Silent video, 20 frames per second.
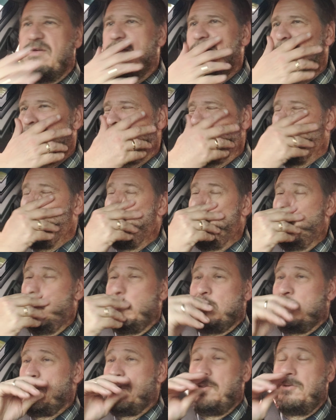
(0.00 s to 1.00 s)
and you know,
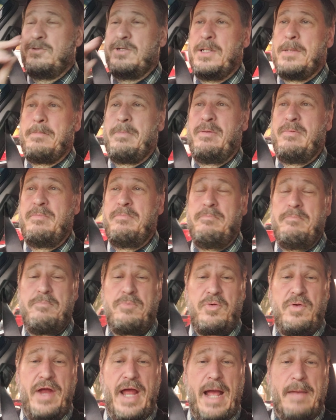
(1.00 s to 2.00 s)
children,
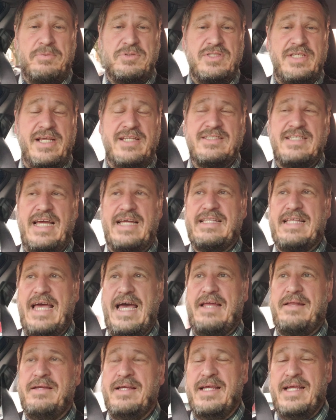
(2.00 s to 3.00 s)
perhaps things like
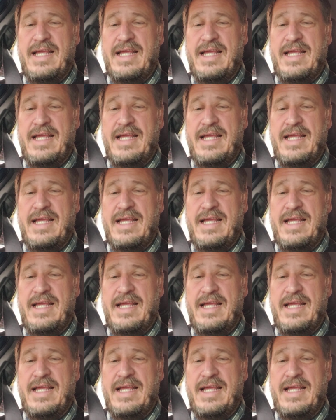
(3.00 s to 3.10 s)
that.